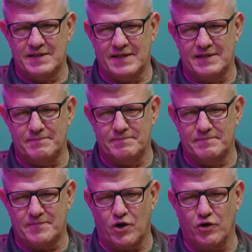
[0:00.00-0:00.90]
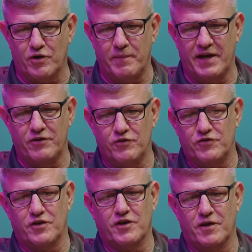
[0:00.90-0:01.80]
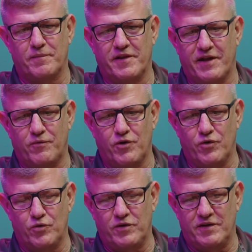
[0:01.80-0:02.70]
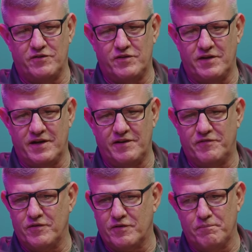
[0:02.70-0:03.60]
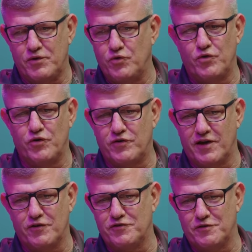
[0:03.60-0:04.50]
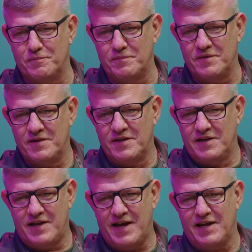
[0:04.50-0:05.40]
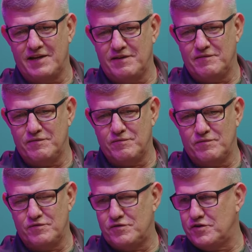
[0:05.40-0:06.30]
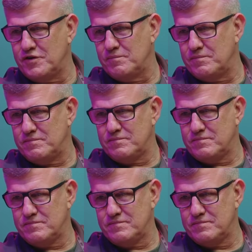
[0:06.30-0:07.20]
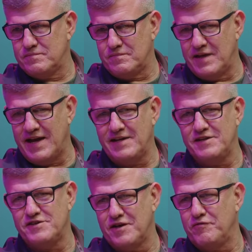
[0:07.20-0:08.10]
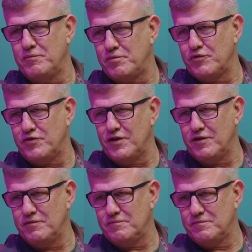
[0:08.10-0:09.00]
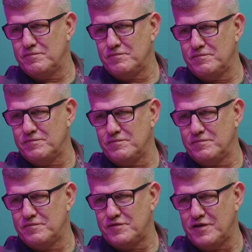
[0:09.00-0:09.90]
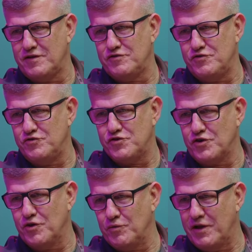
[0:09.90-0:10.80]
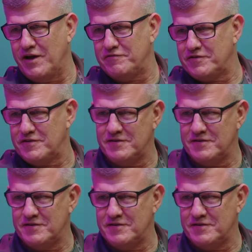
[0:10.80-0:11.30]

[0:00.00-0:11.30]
Um, our commander is going to come to that road, and, and if the computer tells him, hey, Jim, 97% says you should go left,